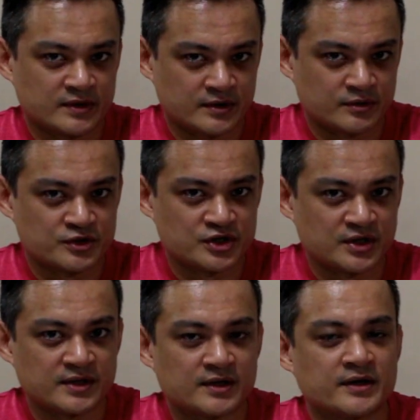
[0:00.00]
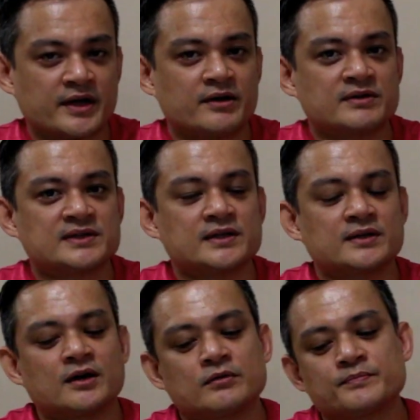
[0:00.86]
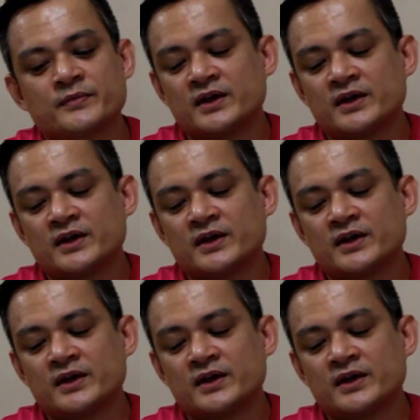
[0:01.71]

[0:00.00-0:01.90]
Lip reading: Schiit Heresy. Now,